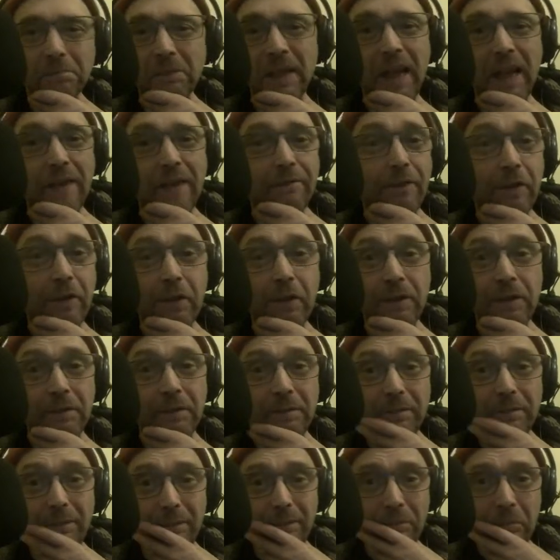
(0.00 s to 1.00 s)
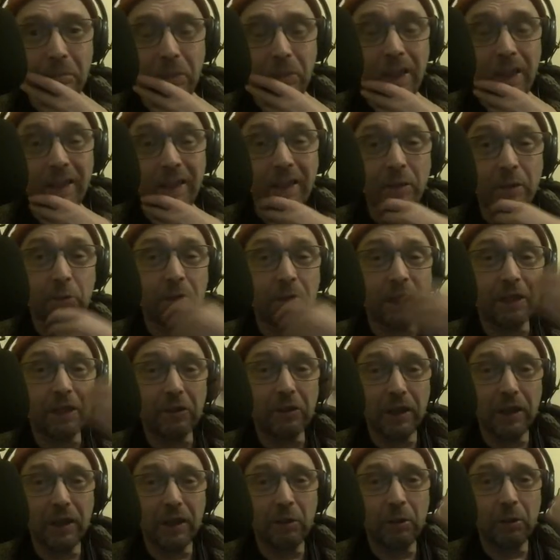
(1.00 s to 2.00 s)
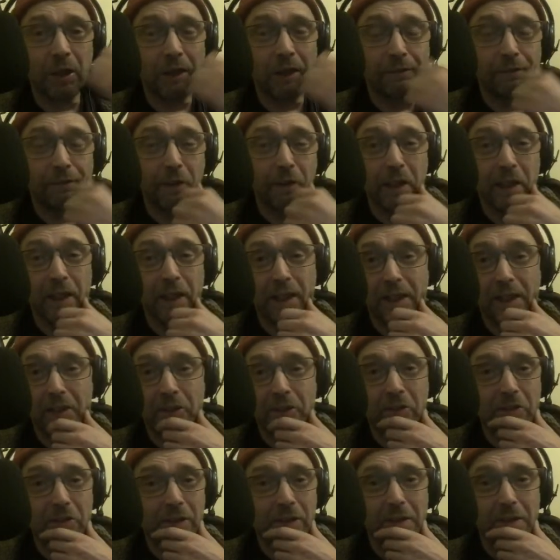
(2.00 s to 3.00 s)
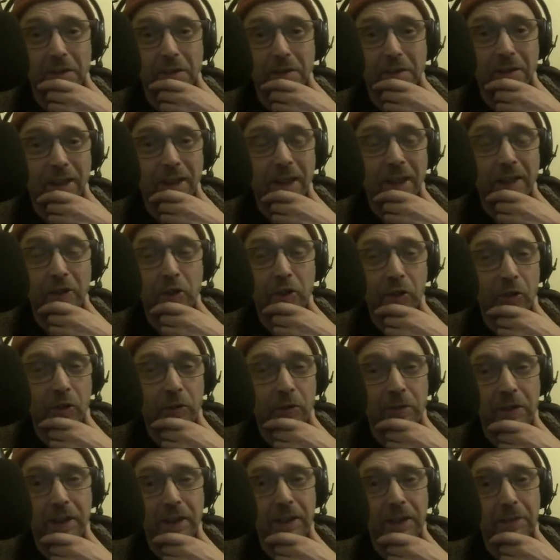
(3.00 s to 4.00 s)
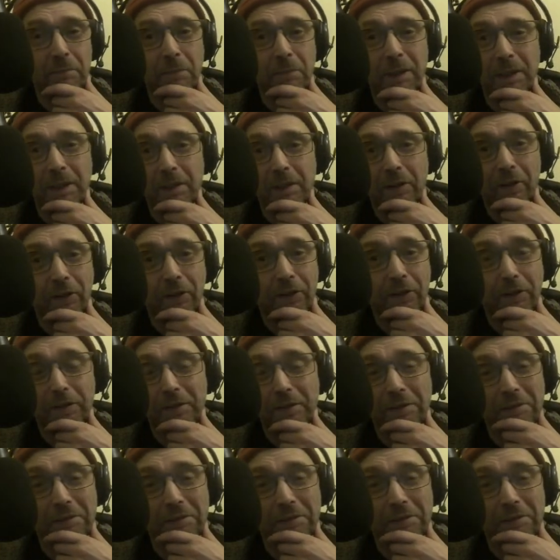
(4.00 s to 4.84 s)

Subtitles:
Everything. And it was actually quite a funny hashtag. I joined in because